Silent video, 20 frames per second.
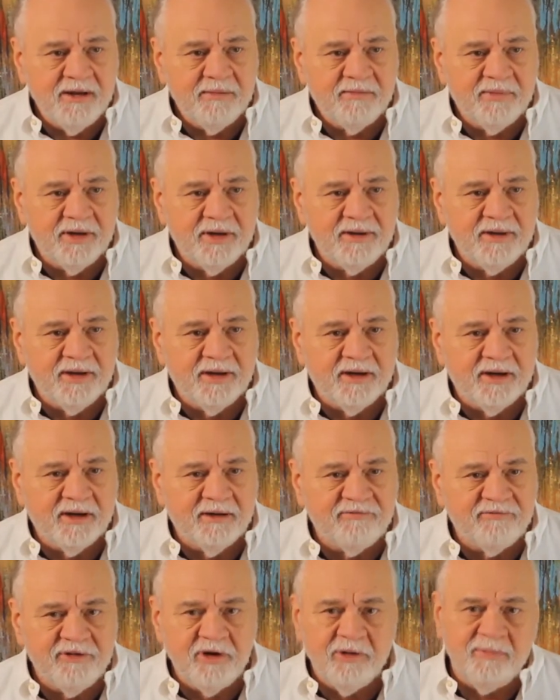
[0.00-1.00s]

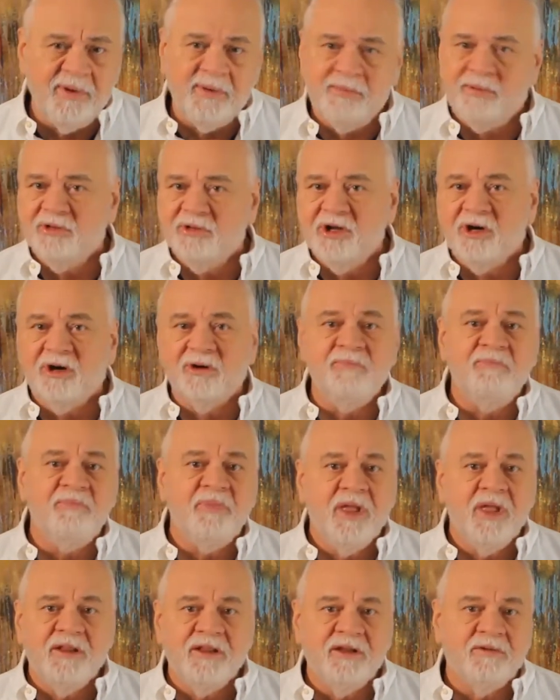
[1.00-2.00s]
But few people know
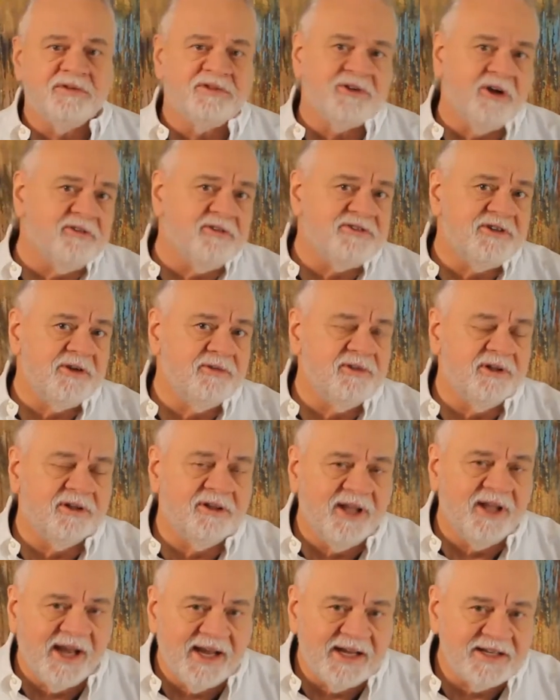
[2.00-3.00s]
there was also the
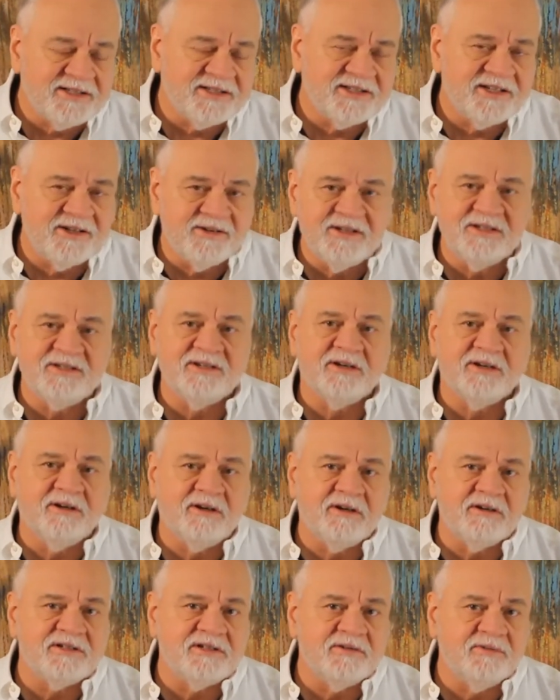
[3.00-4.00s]
last series of
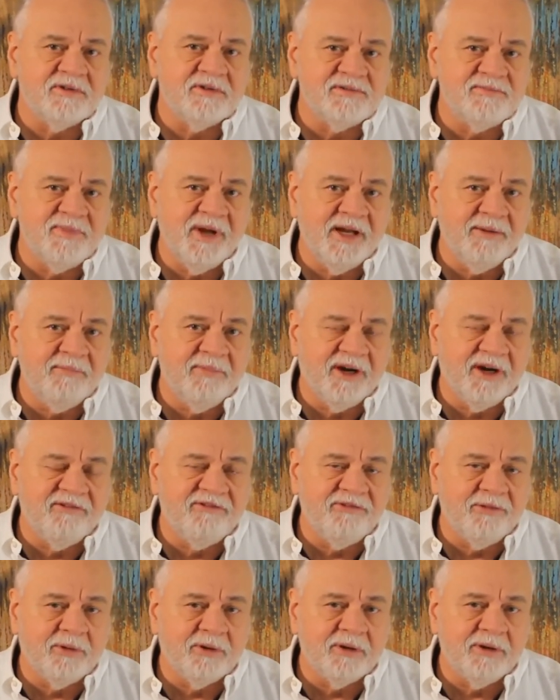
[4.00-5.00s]
cars that was made by
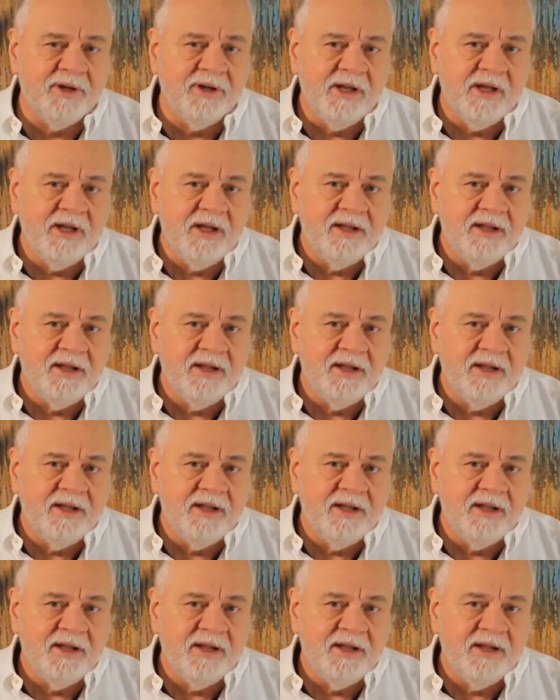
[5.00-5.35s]
Ford